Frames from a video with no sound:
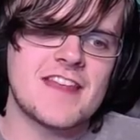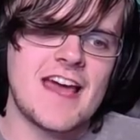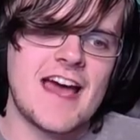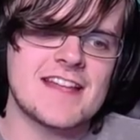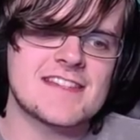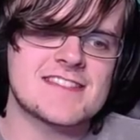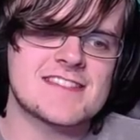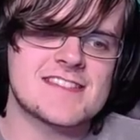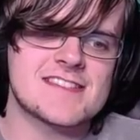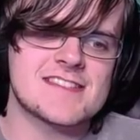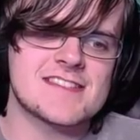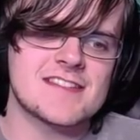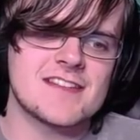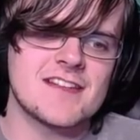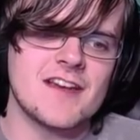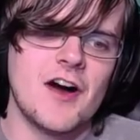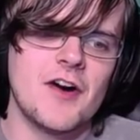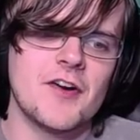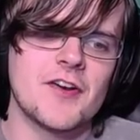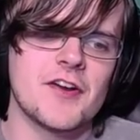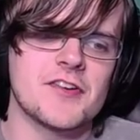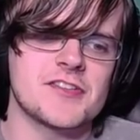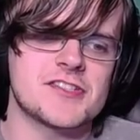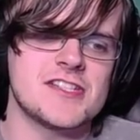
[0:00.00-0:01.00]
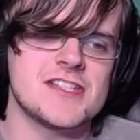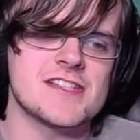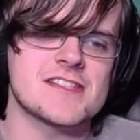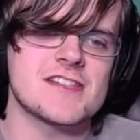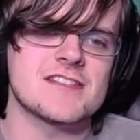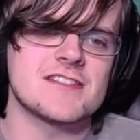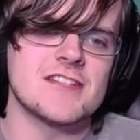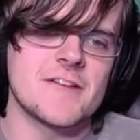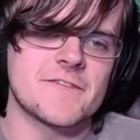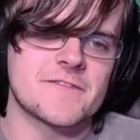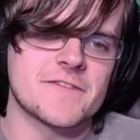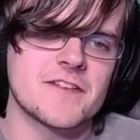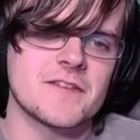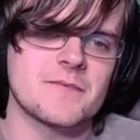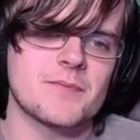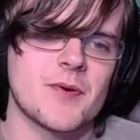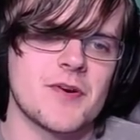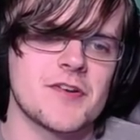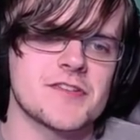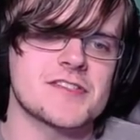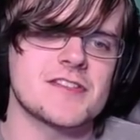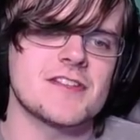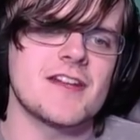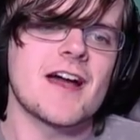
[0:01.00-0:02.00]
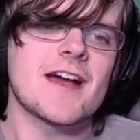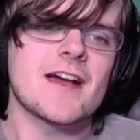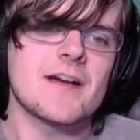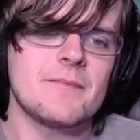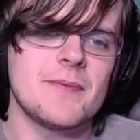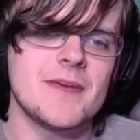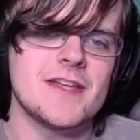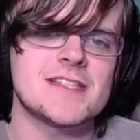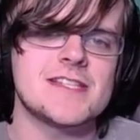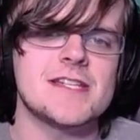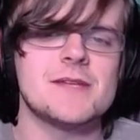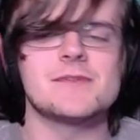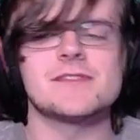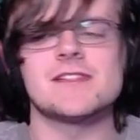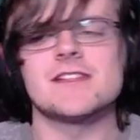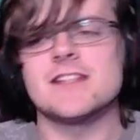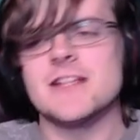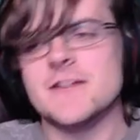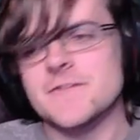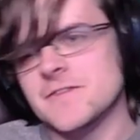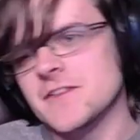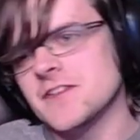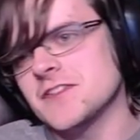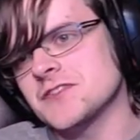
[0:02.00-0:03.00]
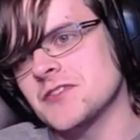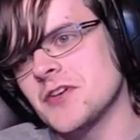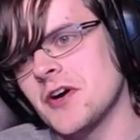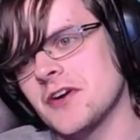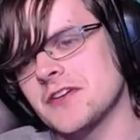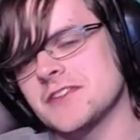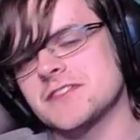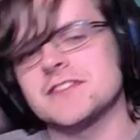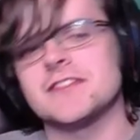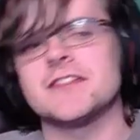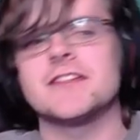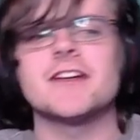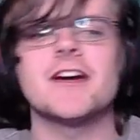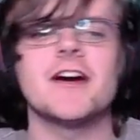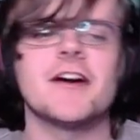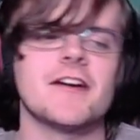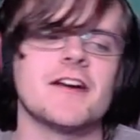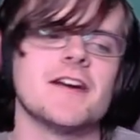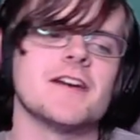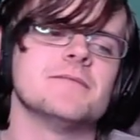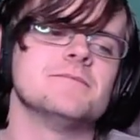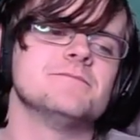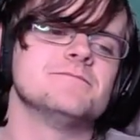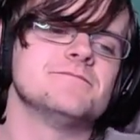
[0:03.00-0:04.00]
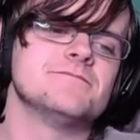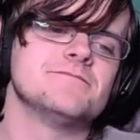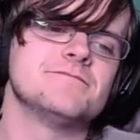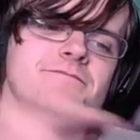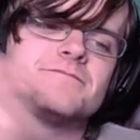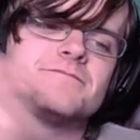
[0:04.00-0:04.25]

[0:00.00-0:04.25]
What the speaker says: That's... Oh no, she's a different person. Nakabichi was a different doctor. Alright.